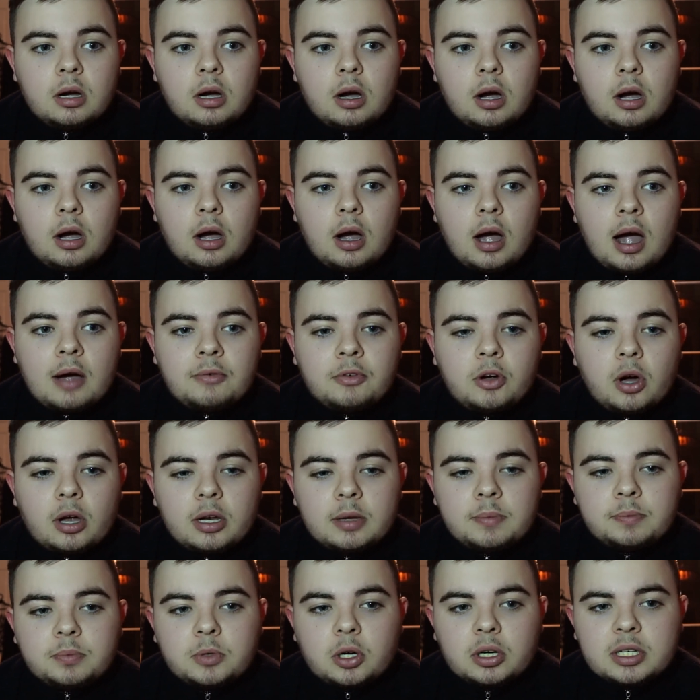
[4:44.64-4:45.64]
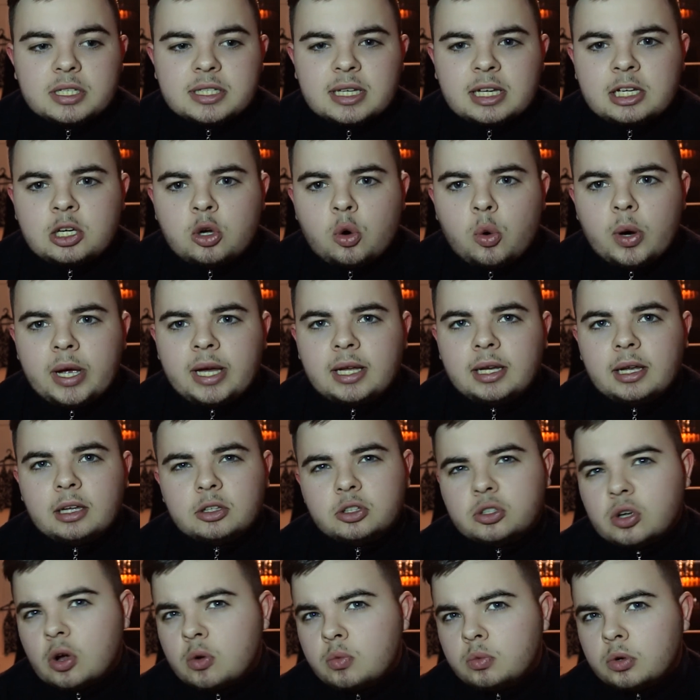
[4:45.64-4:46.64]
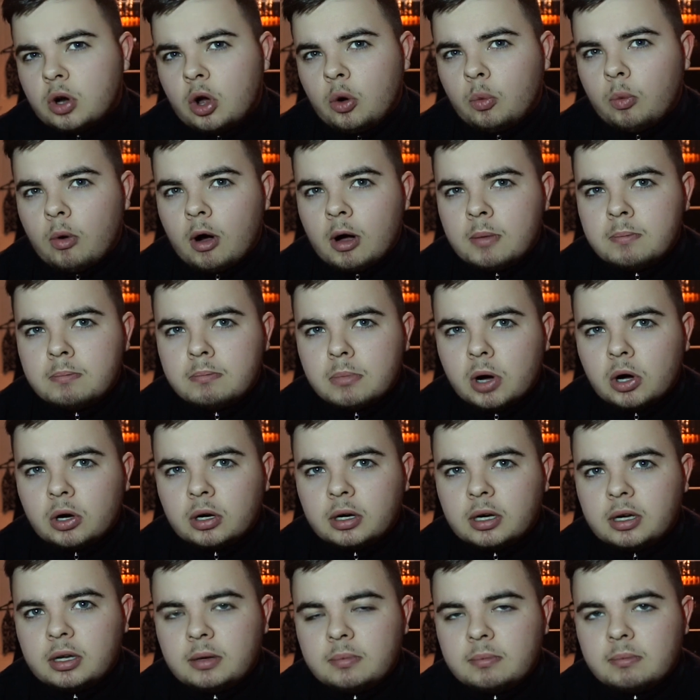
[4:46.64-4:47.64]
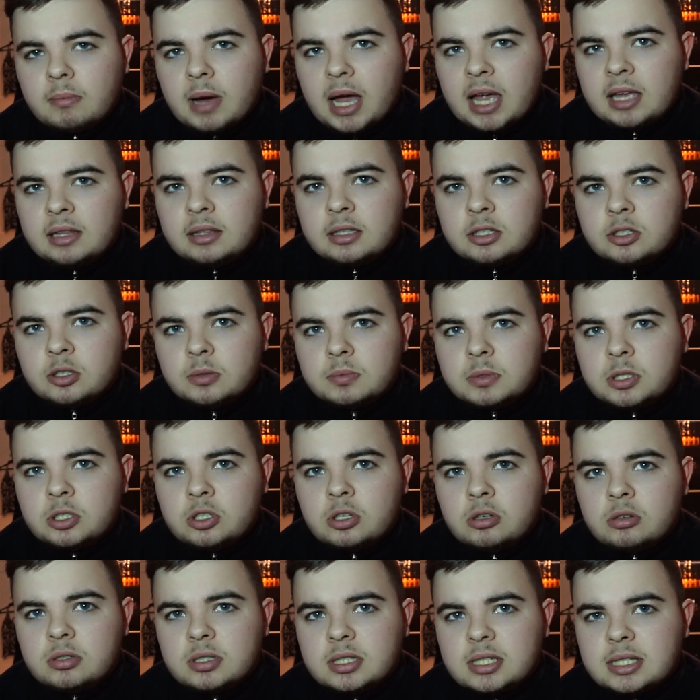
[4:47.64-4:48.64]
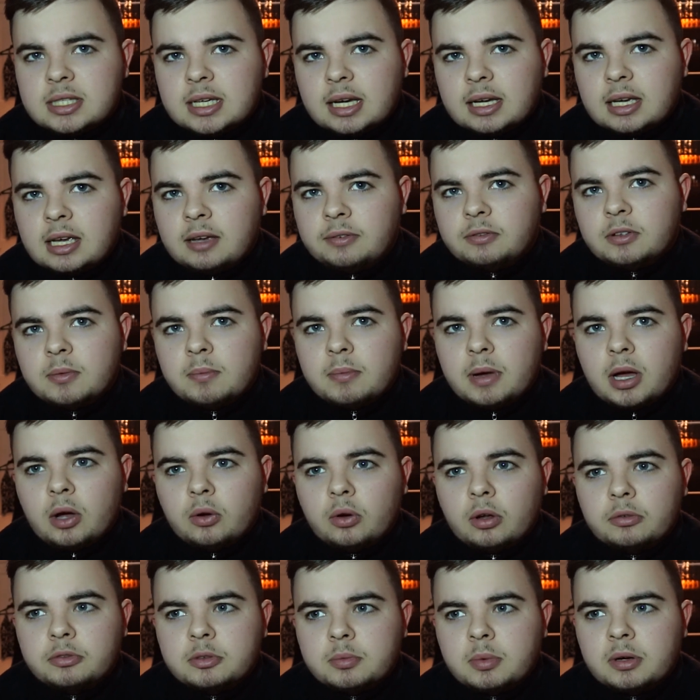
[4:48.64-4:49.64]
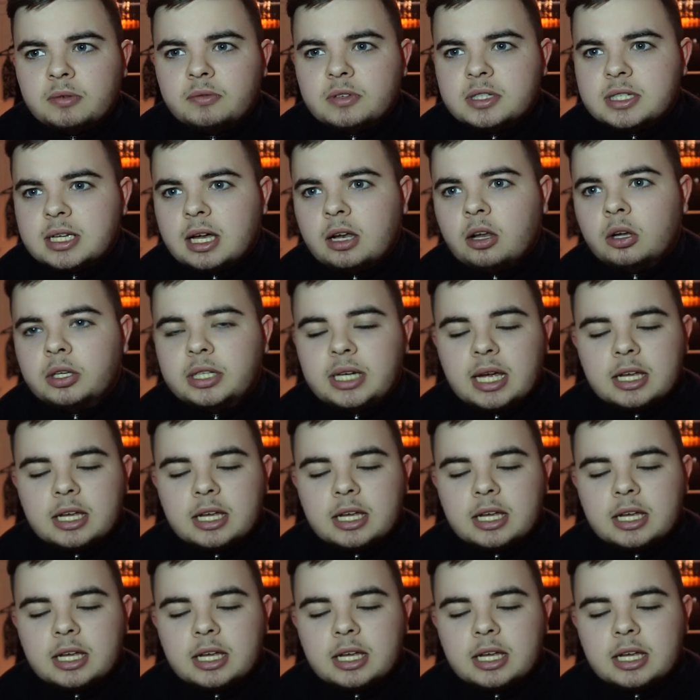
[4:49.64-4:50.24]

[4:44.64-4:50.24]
I've got to say quickly, I don't know why Monk made the substitution to take Kieftenbeld off to bring Vassell on.